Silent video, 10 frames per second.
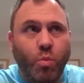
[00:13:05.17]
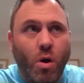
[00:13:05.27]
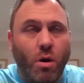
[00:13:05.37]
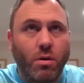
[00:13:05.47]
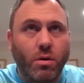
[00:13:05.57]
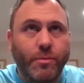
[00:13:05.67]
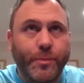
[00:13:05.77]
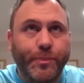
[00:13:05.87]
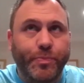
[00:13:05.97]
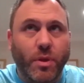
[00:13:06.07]
What
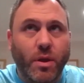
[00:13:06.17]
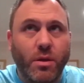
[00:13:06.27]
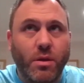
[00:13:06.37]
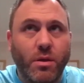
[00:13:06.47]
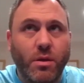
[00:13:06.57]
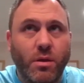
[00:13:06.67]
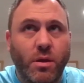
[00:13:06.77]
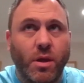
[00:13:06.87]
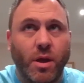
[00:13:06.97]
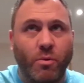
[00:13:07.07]

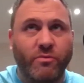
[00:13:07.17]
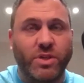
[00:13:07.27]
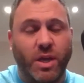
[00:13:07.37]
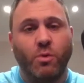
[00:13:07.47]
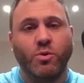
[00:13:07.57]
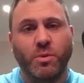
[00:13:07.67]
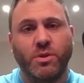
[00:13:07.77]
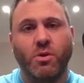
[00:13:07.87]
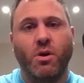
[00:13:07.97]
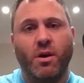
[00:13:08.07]
obviously
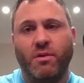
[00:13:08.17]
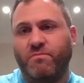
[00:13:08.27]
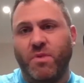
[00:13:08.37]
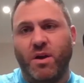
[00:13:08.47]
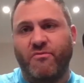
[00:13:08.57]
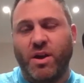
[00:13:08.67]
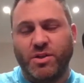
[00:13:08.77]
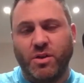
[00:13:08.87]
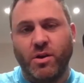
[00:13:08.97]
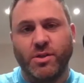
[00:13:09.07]
Holzman's got a
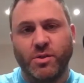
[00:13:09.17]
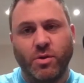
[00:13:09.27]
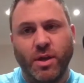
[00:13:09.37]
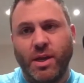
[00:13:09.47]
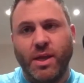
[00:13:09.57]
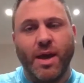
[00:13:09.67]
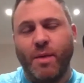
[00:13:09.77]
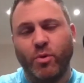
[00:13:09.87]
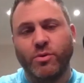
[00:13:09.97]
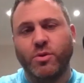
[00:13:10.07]
fractured eye socket and he
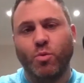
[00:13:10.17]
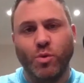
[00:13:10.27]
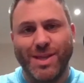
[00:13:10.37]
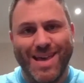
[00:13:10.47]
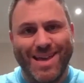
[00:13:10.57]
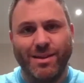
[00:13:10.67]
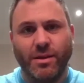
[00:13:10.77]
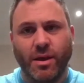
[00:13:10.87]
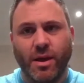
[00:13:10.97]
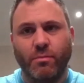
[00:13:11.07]
came on towards the end of
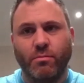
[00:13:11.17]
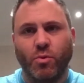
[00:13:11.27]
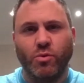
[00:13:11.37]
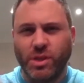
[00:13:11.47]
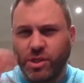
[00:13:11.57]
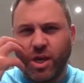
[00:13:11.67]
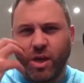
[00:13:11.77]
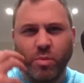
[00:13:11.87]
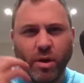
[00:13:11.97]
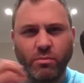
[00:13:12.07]
the game. Or is it
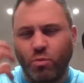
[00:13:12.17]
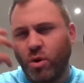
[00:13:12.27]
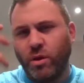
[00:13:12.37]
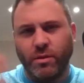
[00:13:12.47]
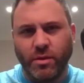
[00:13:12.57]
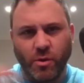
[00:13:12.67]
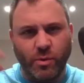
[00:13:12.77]
cheekbone? One of the two.